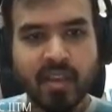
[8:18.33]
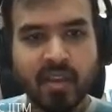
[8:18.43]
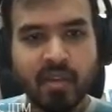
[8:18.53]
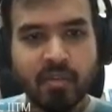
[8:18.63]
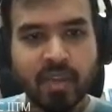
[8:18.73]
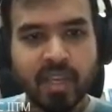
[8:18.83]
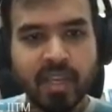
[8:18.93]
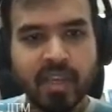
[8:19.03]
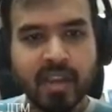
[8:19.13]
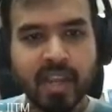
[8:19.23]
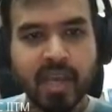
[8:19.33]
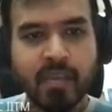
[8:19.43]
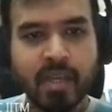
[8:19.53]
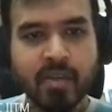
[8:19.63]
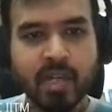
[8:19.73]
we rename
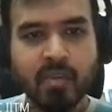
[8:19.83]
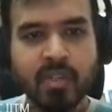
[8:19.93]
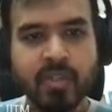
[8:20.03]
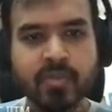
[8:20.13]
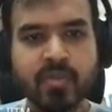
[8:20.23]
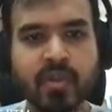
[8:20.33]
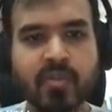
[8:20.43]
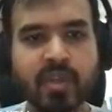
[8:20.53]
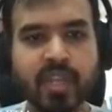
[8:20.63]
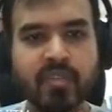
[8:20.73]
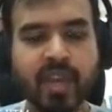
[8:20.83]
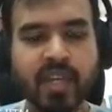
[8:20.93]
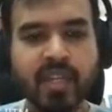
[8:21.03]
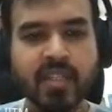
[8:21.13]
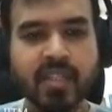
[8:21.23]
it to w. We
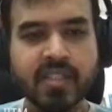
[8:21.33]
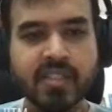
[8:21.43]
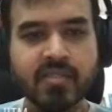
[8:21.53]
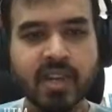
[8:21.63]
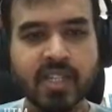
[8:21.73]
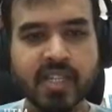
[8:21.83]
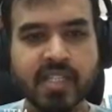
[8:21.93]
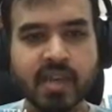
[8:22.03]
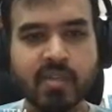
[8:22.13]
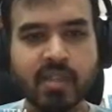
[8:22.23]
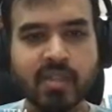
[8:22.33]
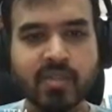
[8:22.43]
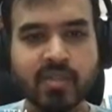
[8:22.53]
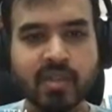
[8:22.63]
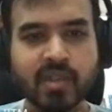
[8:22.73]
refactor this function as w,
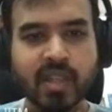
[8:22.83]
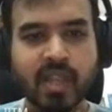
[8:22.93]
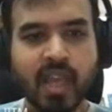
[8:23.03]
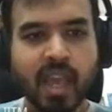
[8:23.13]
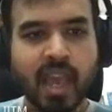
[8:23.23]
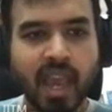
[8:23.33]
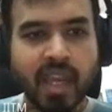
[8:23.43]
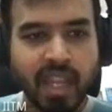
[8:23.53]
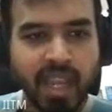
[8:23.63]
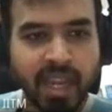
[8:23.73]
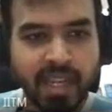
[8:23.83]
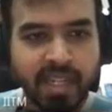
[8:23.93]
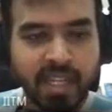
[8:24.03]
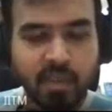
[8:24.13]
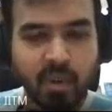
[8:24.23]
and in
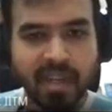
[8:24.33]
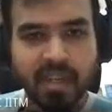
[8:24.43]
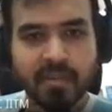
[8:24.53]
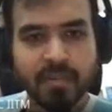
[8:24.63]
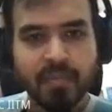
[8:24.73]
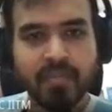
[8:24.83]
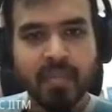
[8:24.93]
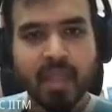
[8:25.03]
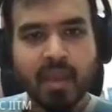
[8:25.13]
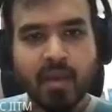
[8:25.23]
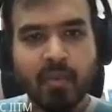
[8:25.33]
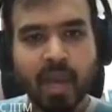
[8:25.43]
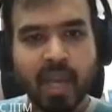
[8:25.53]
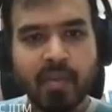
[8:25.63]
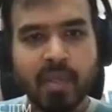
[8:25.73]
T1,
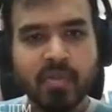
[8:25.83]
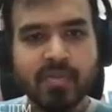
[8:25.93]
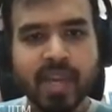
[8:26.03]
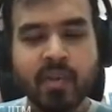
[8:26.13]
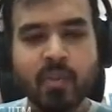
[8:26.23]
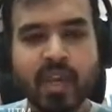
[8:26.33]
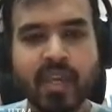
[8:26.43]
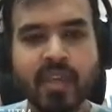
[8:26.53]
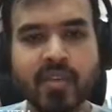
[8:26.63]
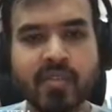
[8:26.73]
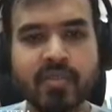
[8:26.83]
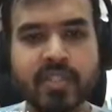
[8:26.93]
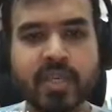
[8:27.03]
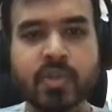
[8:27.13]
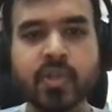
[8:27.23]
wherever you find y, we
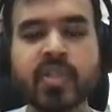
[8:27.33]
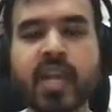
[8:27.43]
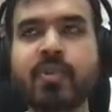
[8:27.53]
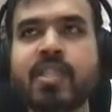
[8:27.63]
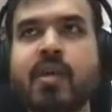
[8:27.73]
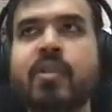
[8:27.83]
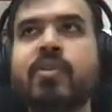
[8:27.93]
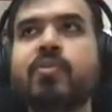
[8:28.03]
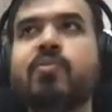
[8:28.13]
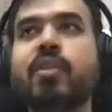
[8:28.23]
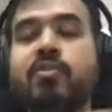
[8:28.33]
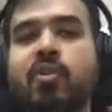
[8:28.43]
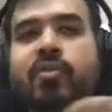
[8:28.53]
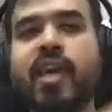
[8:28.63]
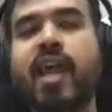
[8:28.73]
substitute that with w. So
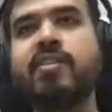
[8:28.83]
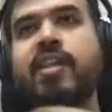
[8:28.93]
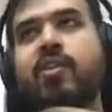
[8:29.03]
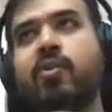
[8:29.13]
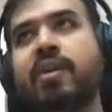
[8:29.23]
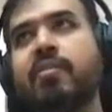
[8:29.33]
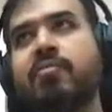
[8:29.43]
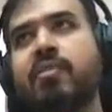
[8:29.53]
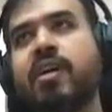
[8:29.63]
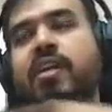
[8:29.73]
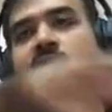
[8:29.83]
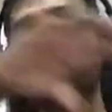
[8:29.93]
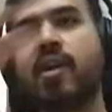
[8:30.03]
we are actually doing first one